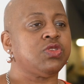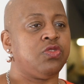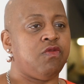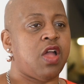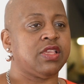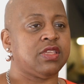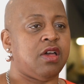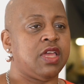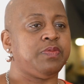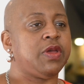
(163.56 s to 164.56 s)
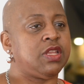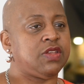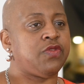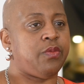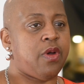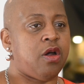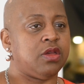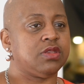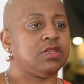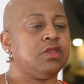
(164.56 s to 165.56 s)
was on the right side, but in a different
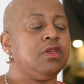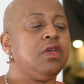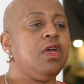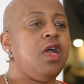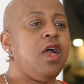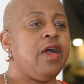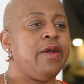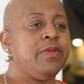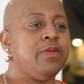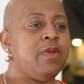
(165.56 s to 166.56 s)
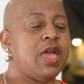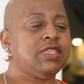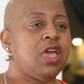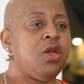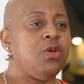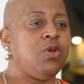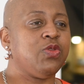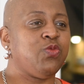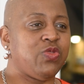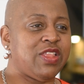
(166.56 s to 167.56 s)
part. So
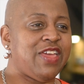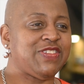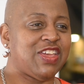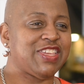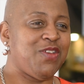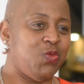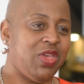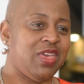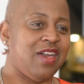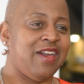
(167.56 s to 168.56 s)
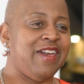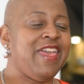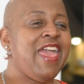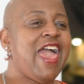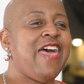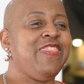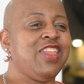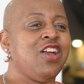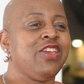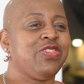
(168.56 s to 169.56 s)
the left side's getting weaker. And
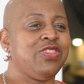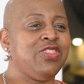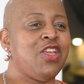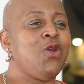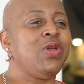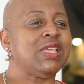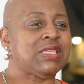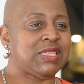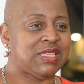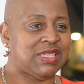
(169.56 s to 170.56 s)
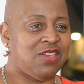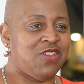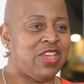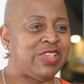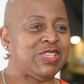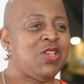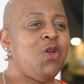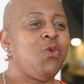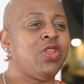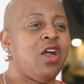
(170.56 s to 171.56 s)
then I know it's serious
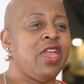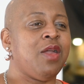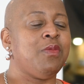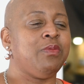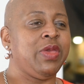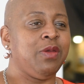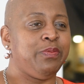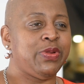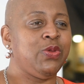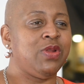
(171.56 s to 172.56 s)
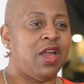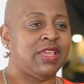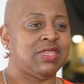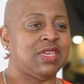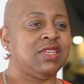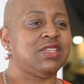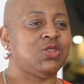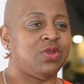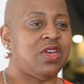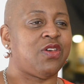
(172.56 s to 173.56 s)
when I am being blue lighted
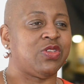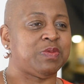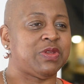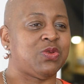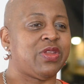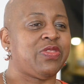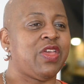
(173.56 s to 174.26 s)
to another hospital. And